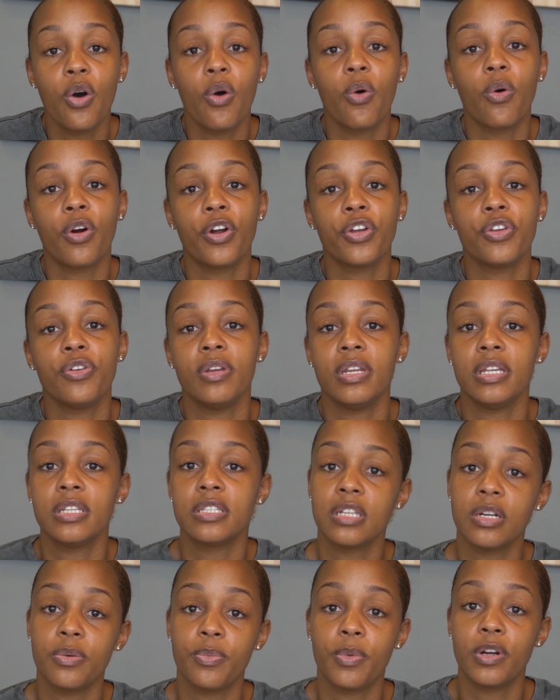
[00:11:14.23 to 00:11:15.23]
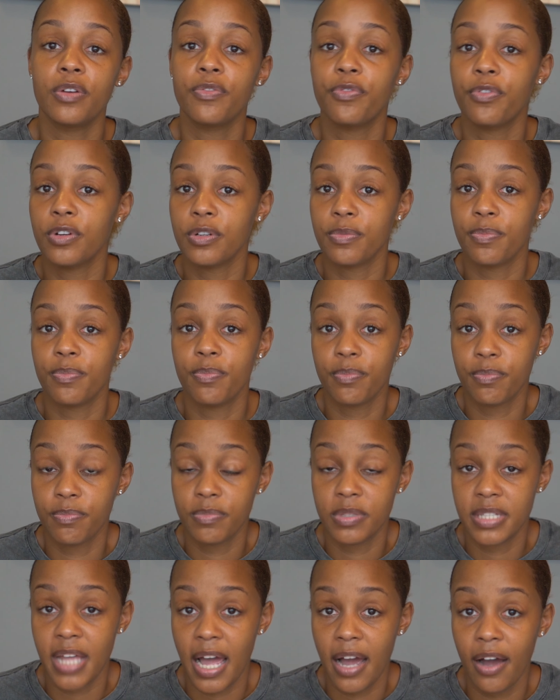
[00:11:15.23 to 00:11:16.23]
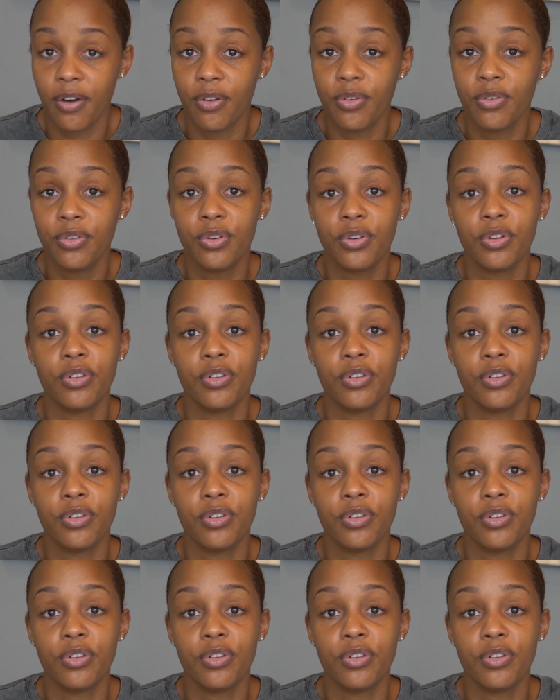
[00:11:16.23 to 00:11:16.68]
or you need someone for sound,